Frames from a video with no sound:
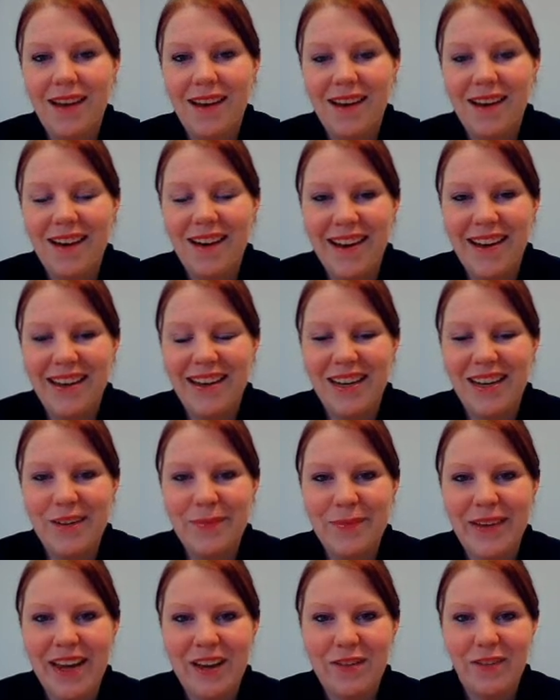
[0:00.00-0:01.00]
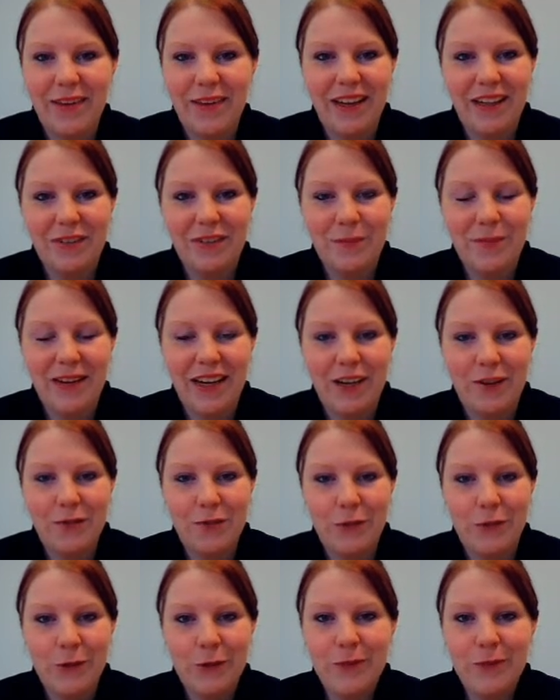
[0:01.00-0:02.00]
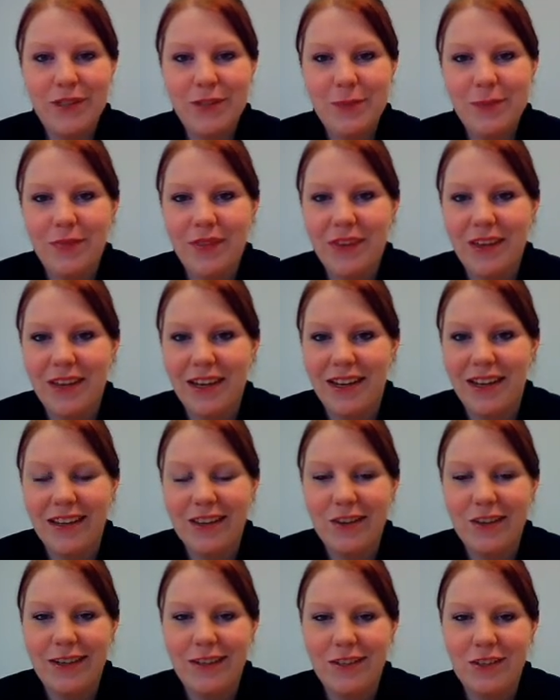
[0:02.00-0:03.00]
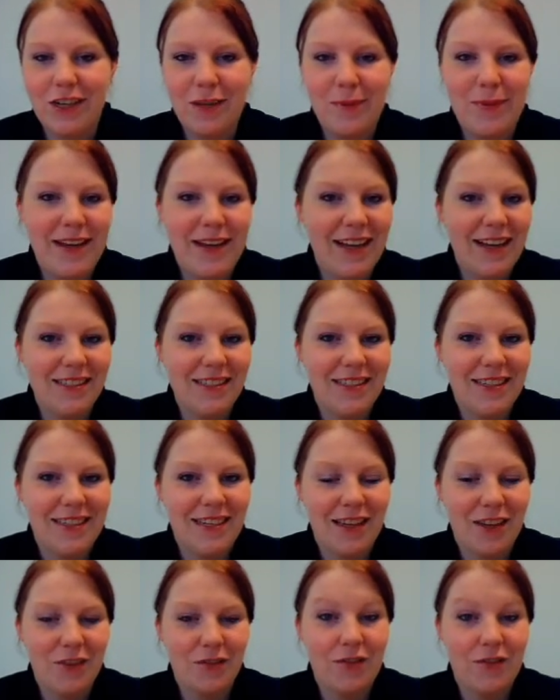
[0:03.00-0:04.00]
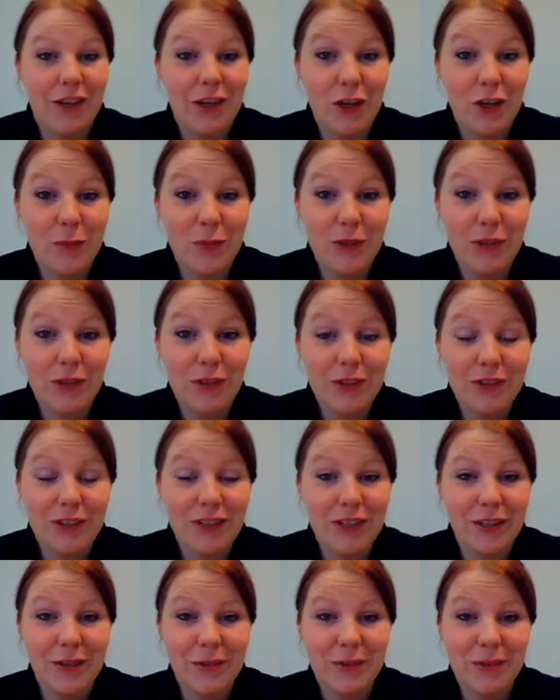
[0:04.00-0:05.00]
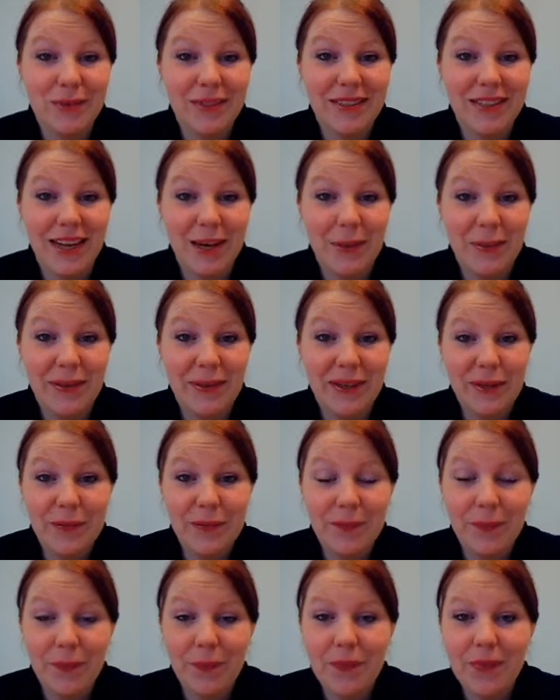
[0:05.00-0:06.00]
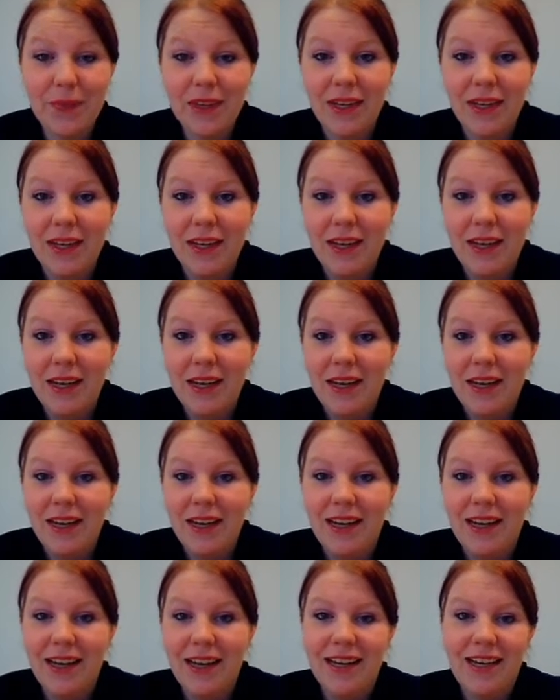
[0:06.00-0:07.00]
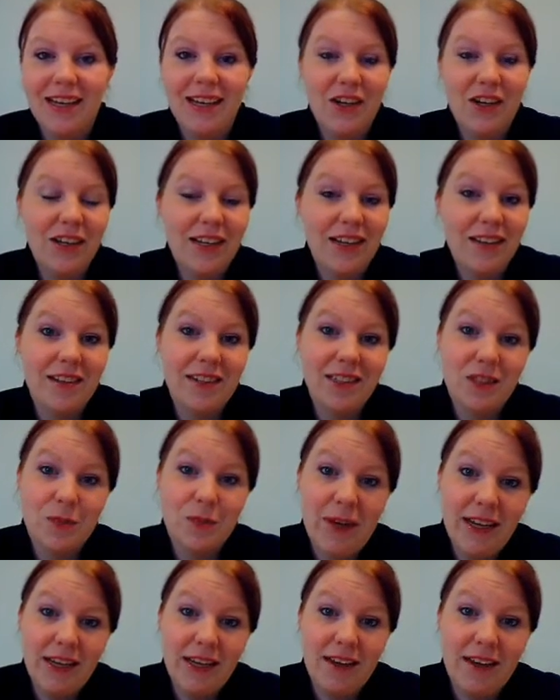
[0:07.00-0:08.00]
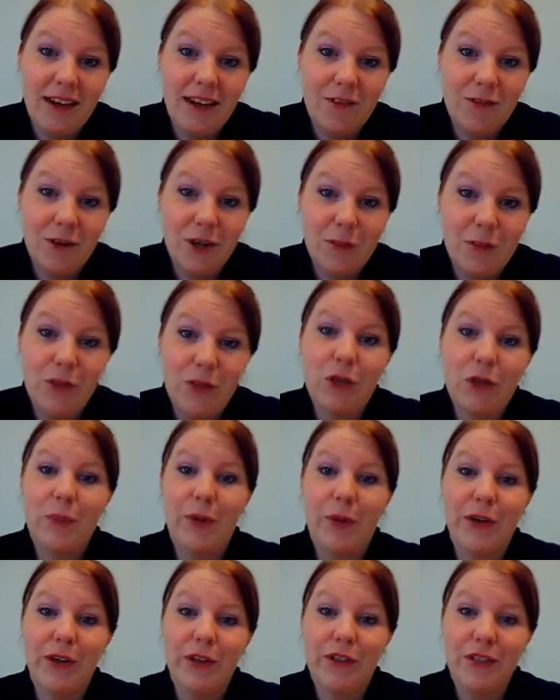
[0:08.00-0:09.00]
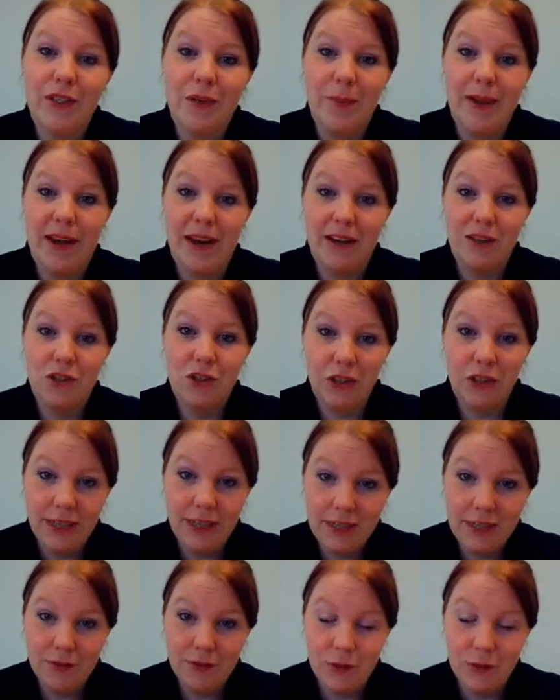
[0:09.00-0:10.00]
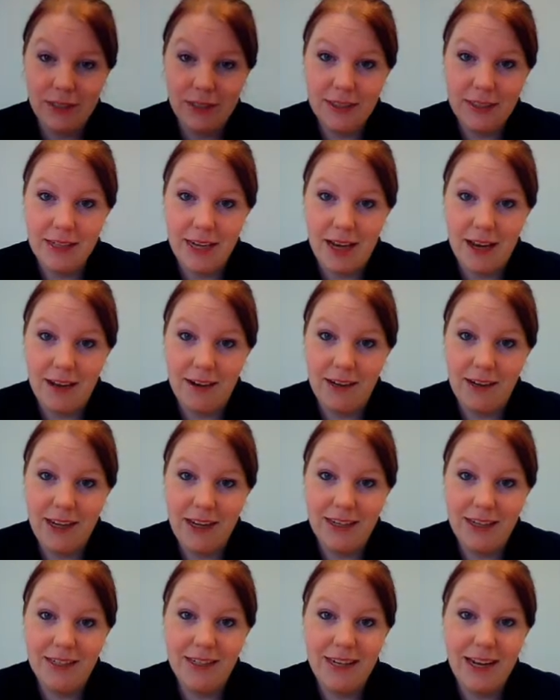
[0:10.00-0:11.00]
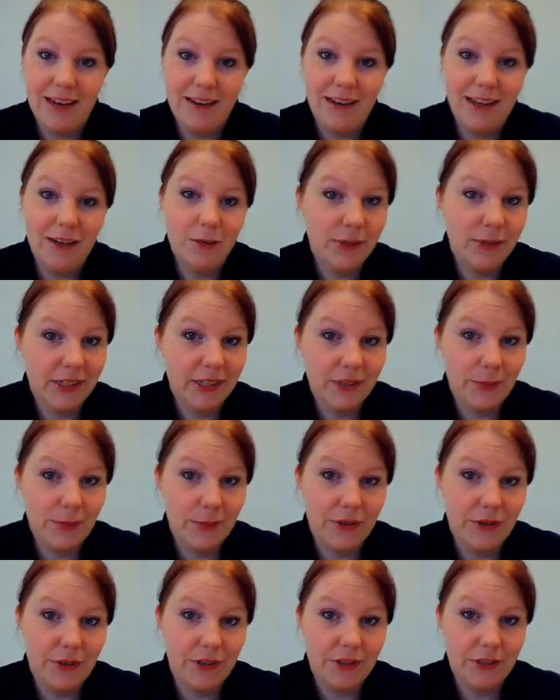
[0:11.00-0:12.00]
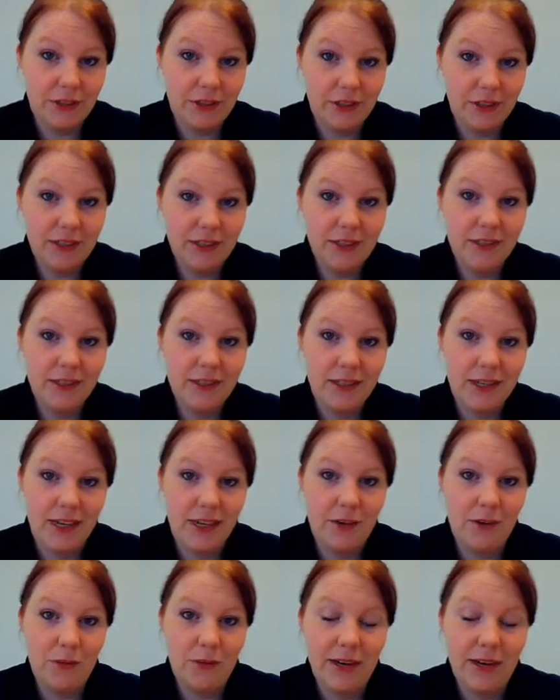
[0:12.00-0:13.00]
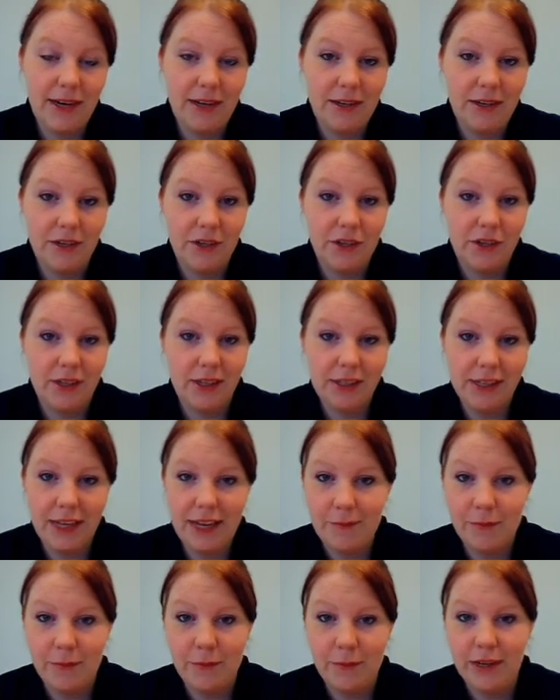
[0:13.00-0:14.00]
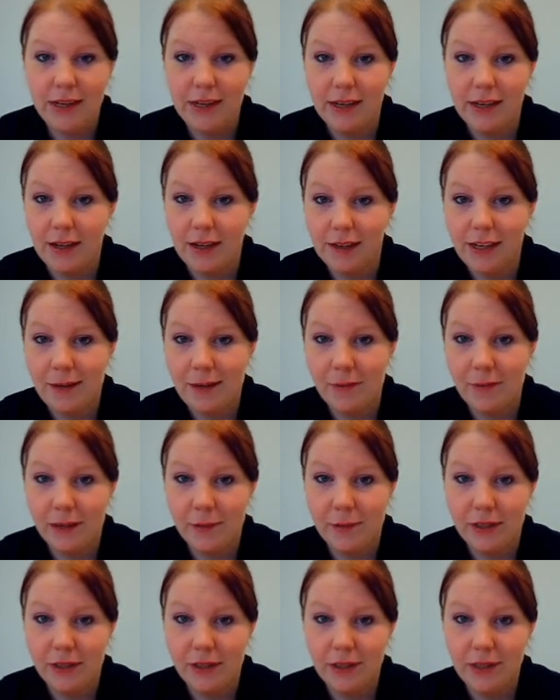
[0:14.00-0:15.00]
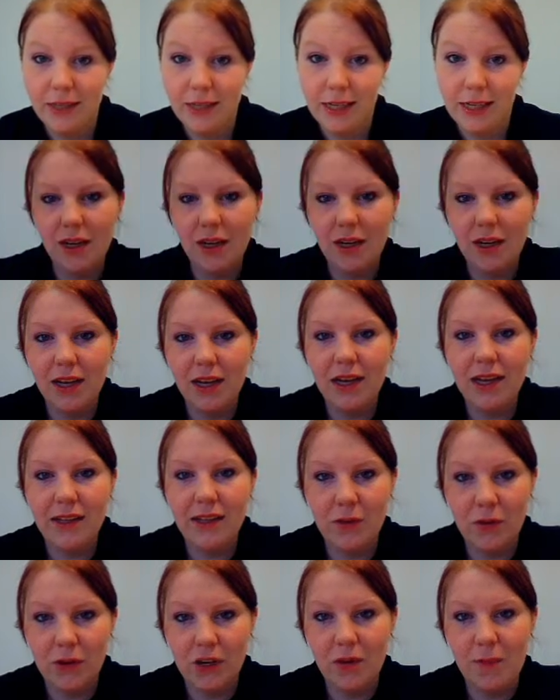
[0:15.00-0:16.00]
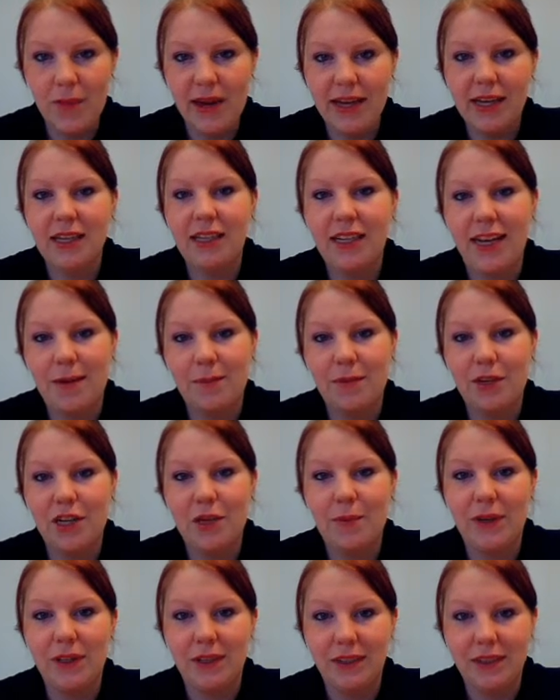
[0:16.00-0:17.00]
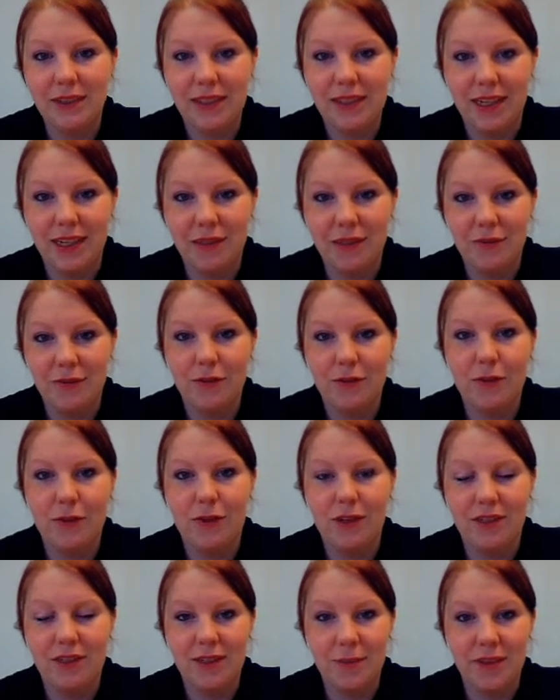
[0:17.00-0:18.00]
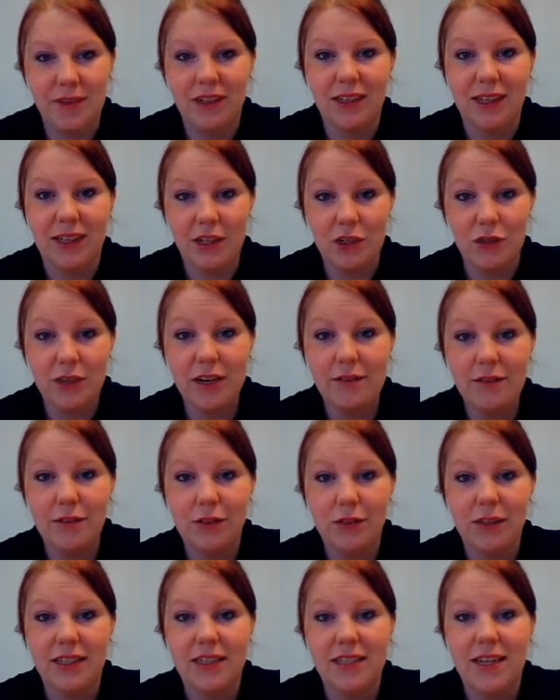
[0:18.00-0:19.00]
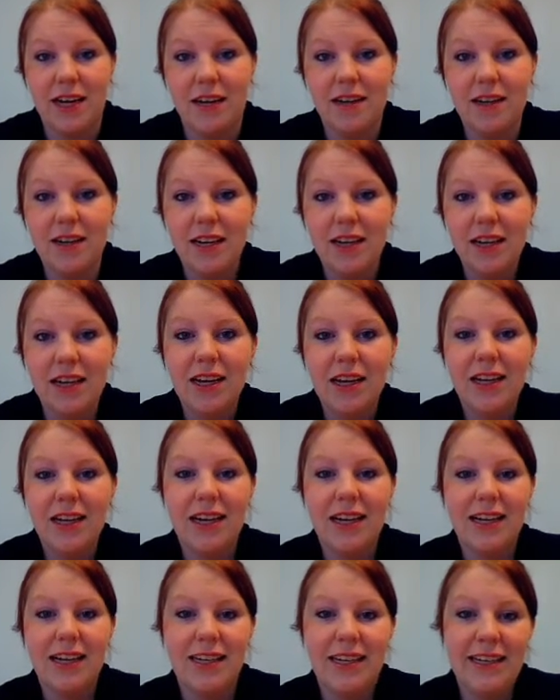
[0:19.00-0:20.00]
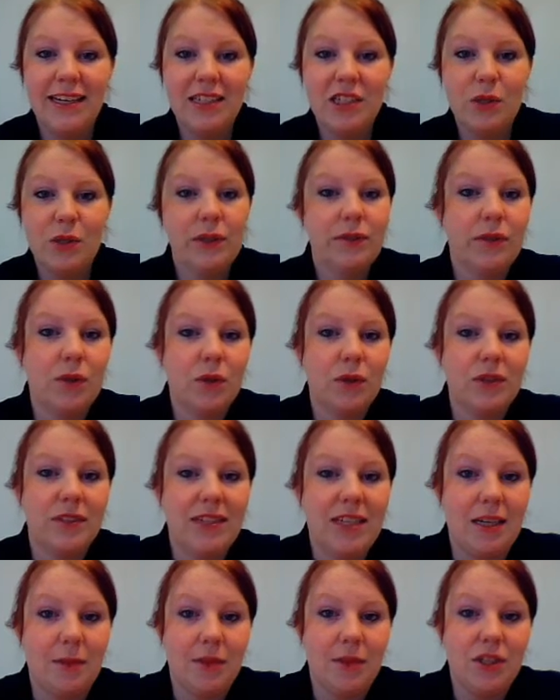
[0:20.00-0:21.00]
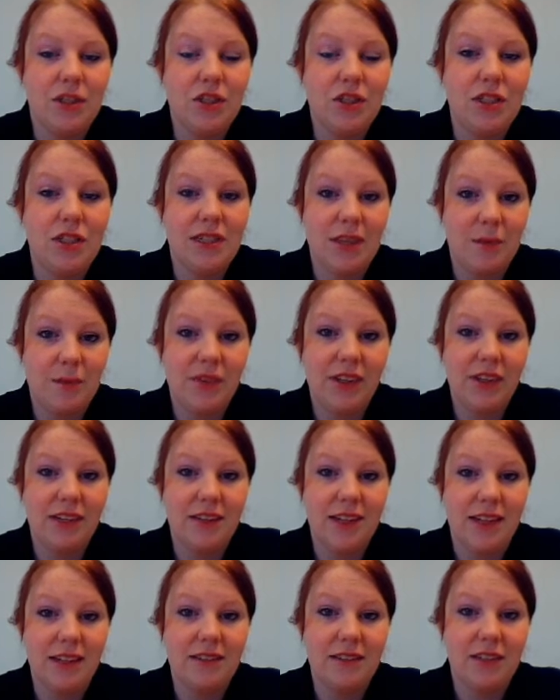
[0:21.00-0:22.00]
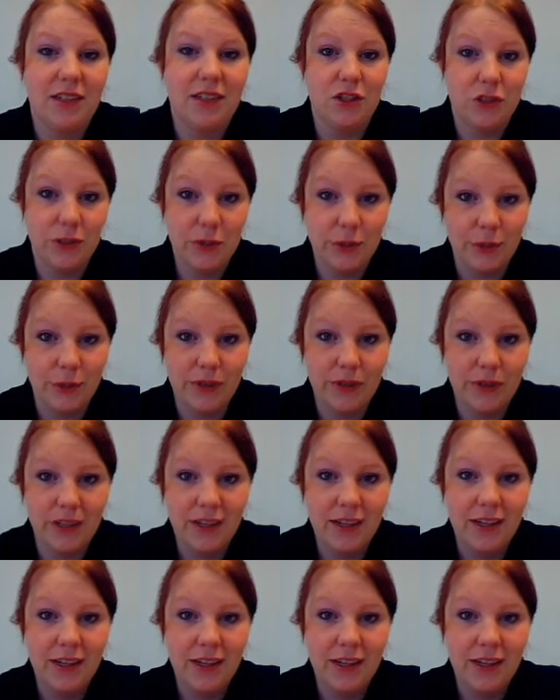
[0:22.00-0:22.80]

Hi, I'm Kate Fairley from Get Informed. I thought I'd try my hands at another video blog, so let's see how we go. Earlier this week, I wrote a blog post about trees falling down and how that works with your insurance and when you can claim and when you can't claim on your policy. In order to make a claim on your policy for something like a tree falling down, it needs to have caused damage to something that's insured.